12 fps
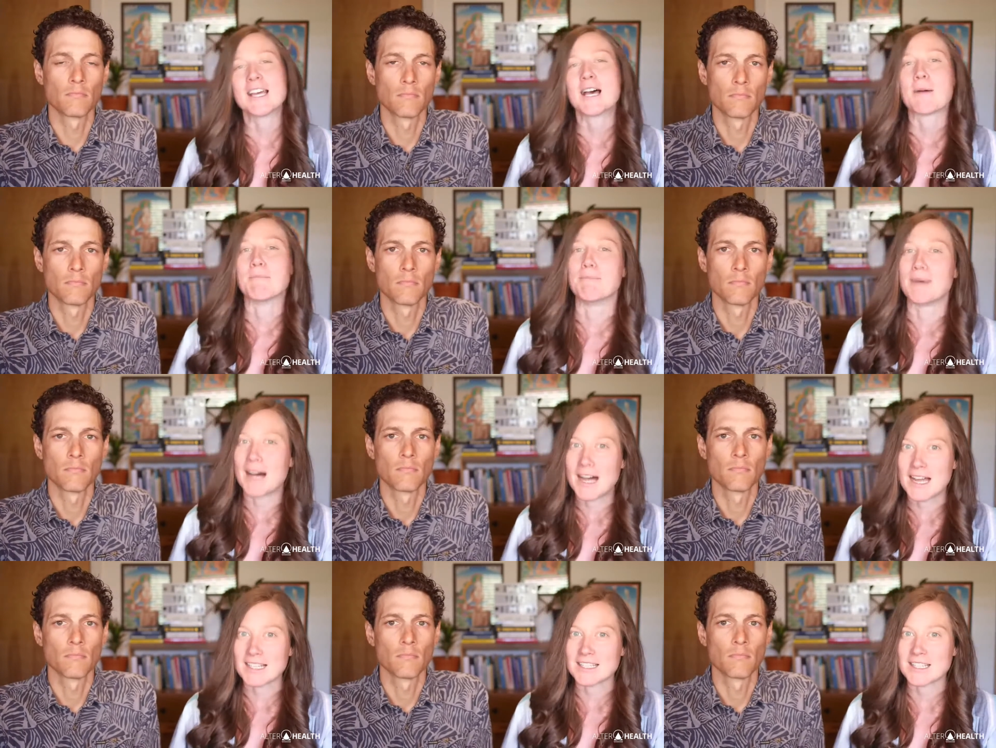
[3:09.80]
Speaker 1: but
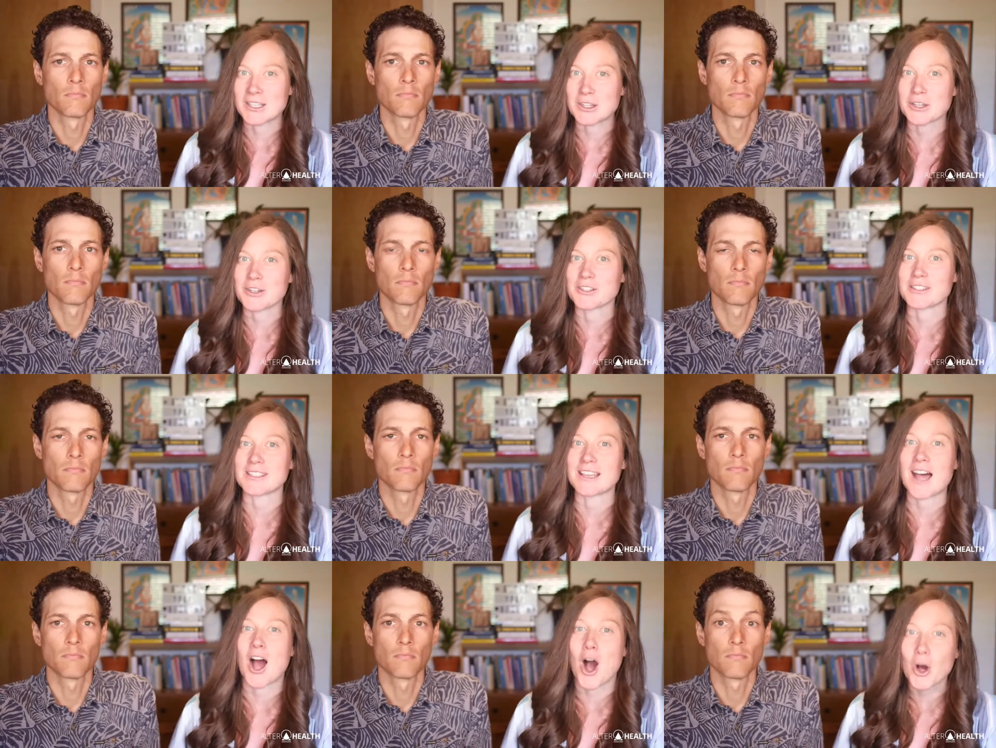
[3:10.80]
there's
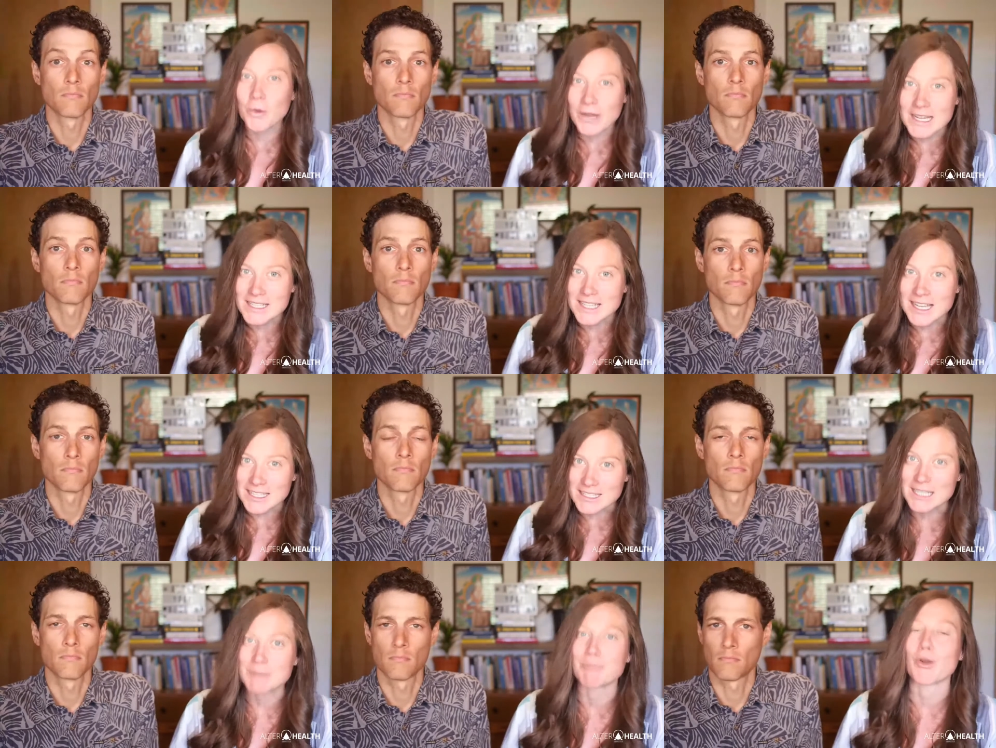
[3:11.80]
always a
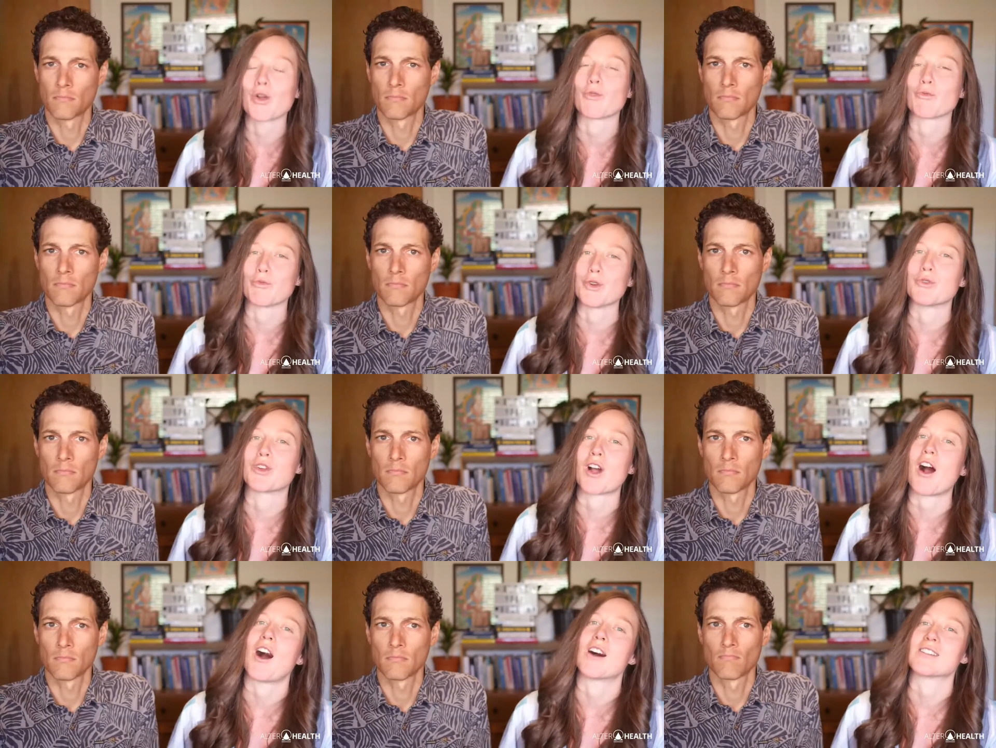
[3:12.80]
deeper root
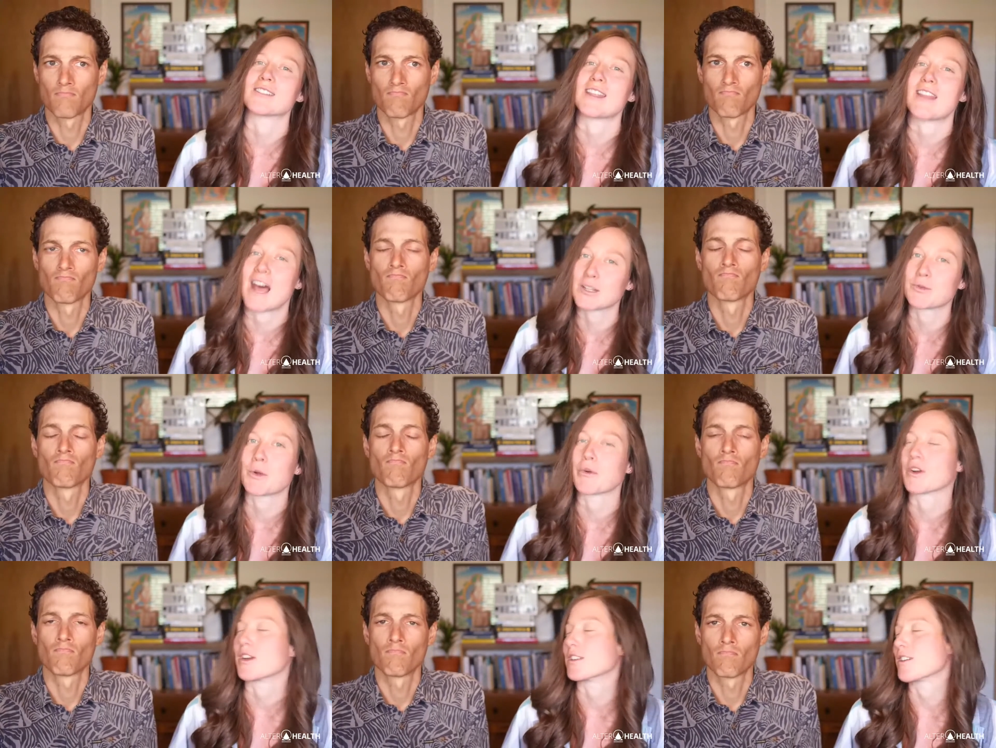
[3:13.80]
cause. And that's what we're going
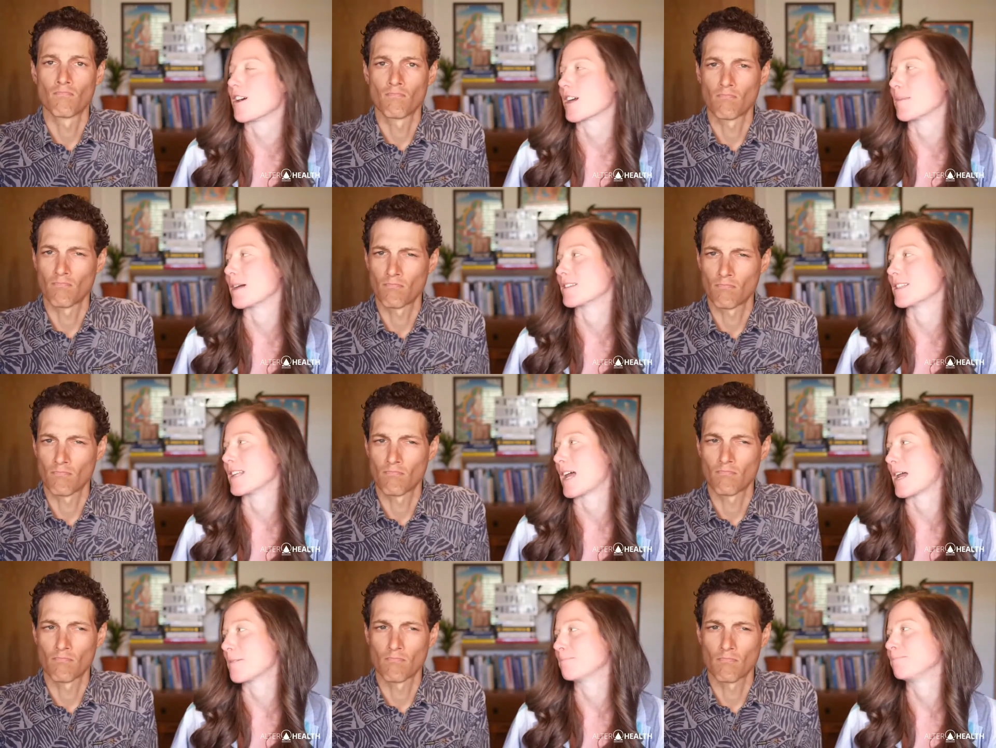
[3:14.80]
to talk about today.
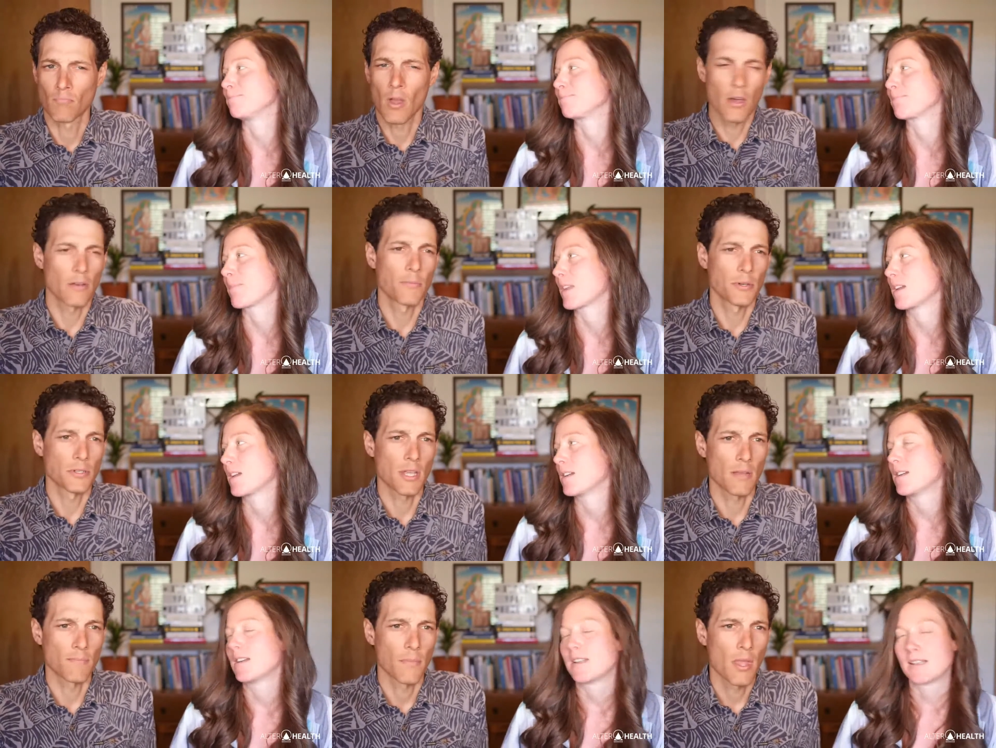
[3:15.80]
Speaker 2: 100%.
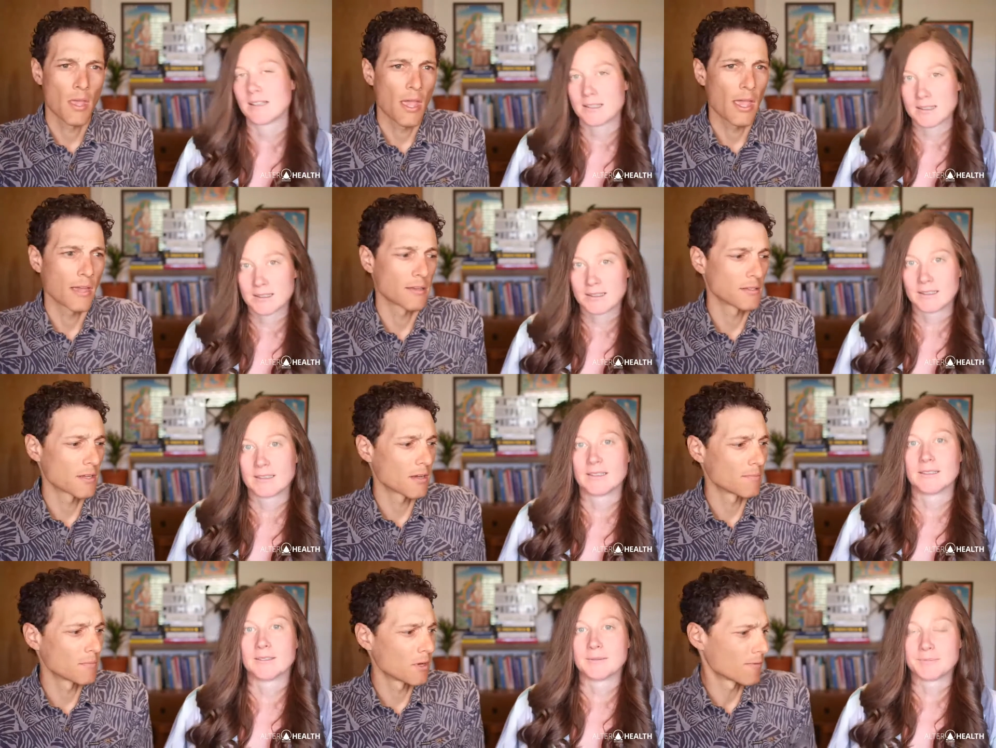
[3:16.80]
And
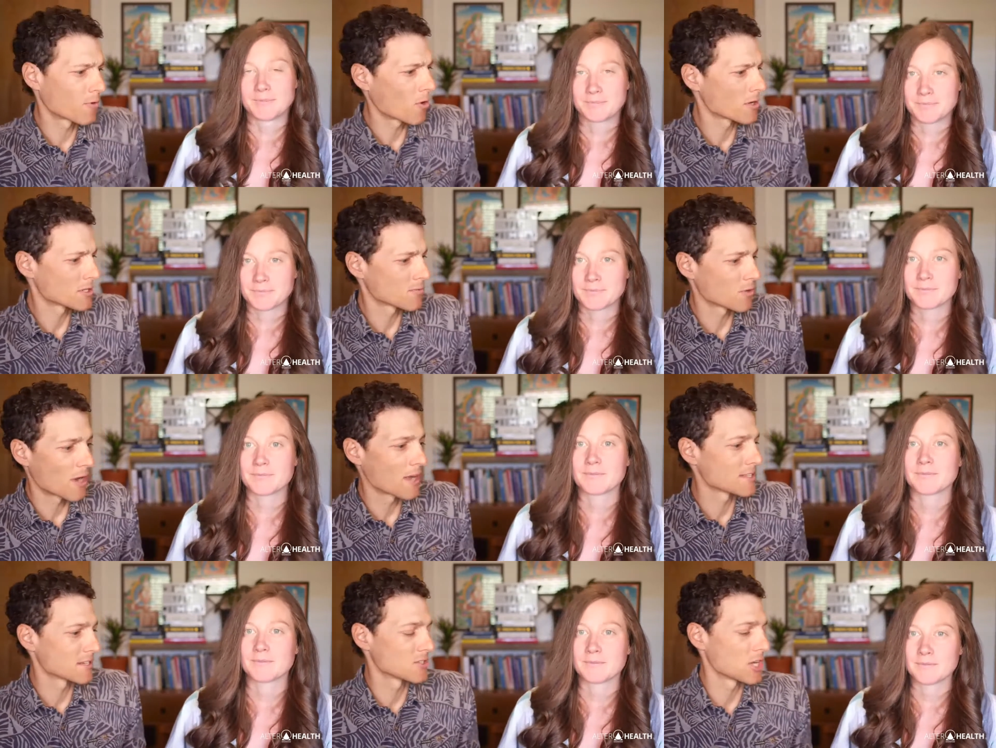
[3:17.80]
um, of course, we're not
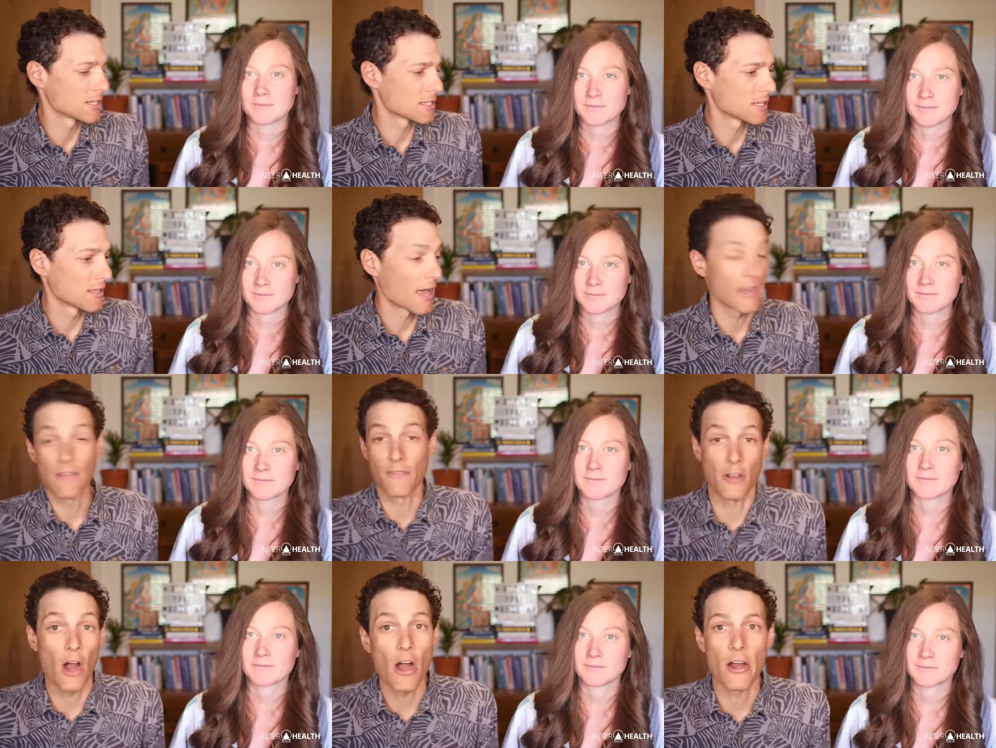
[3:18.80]
suggesting that if there
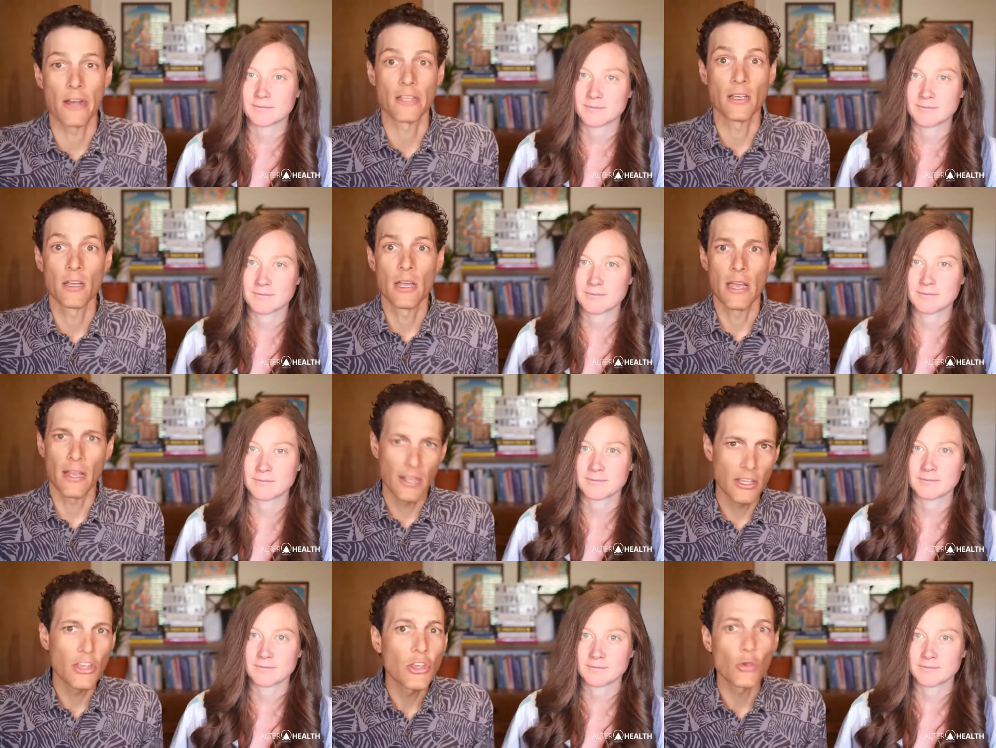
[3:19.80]
are any
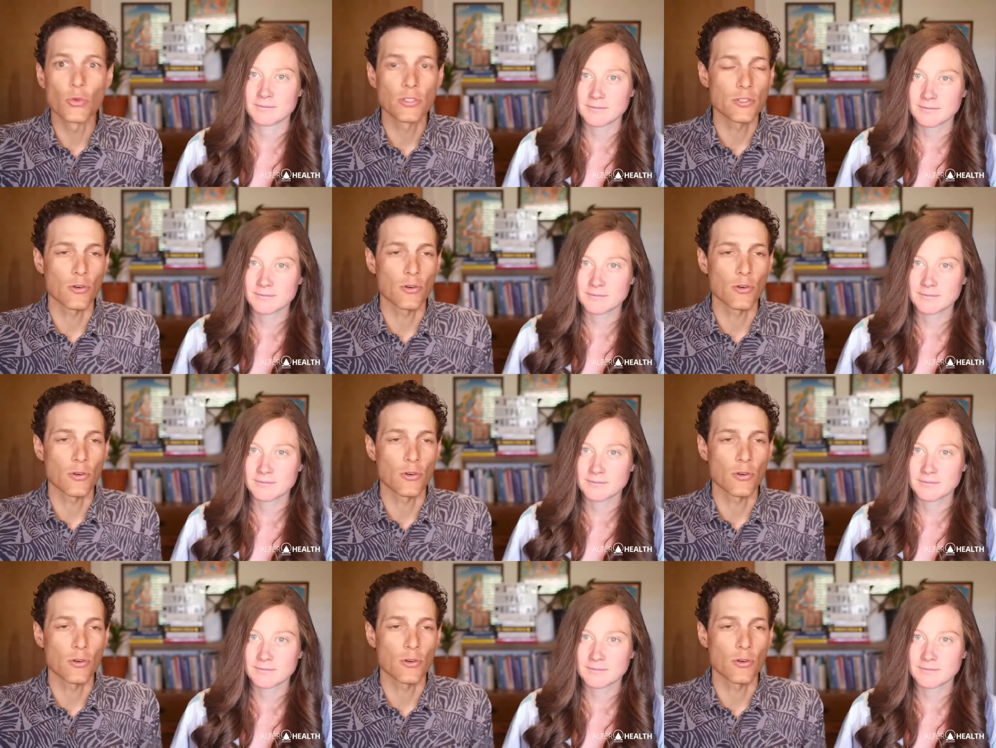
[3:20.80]
acute sort of